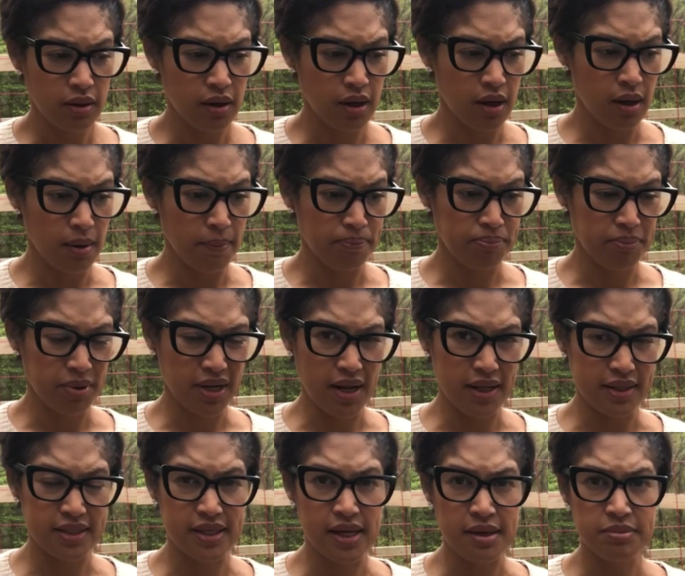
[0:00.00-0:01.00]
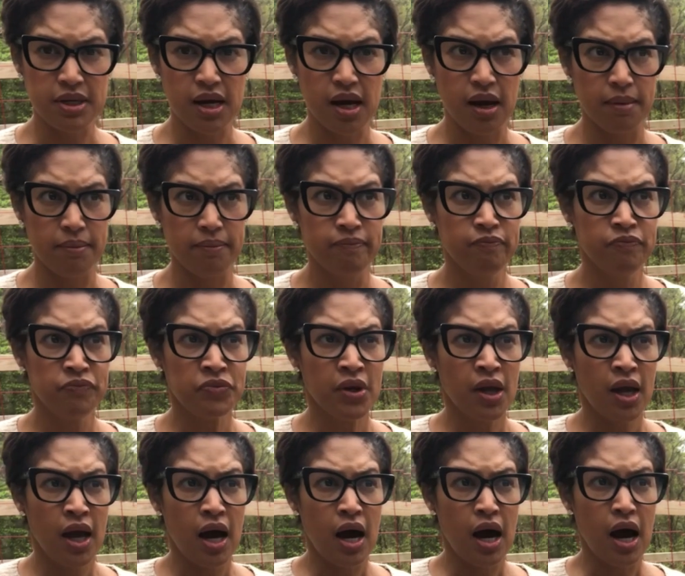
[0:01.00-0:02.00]
Um, but at the same time,
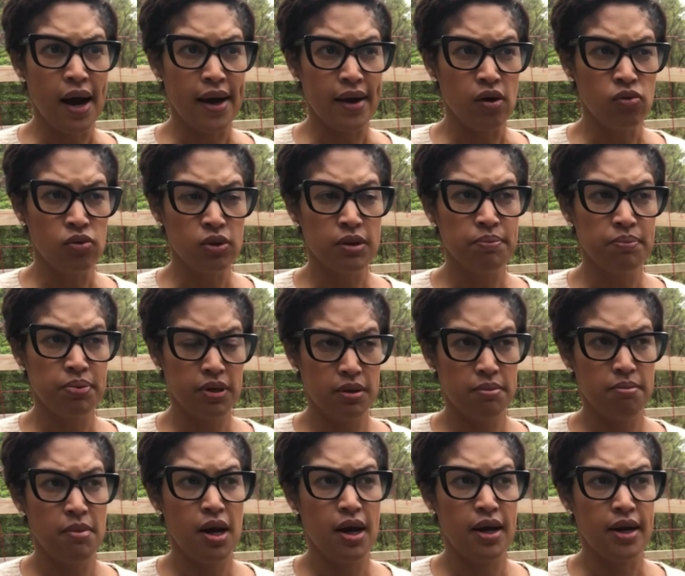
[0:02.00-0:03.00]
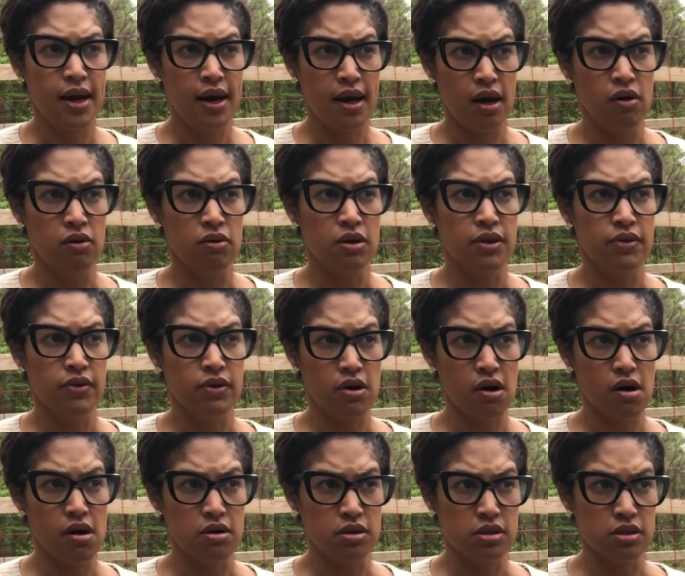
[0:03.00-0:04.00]
I only put mine out in the
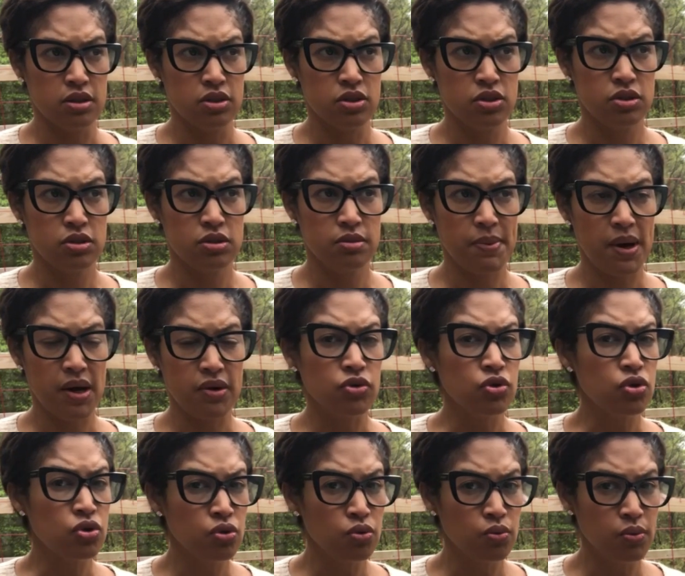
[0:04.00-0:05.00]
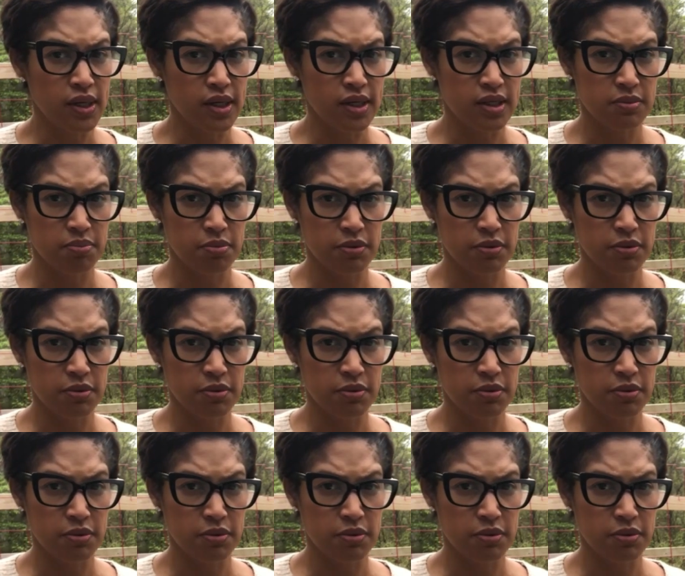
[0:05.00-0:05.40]
garden about two weeks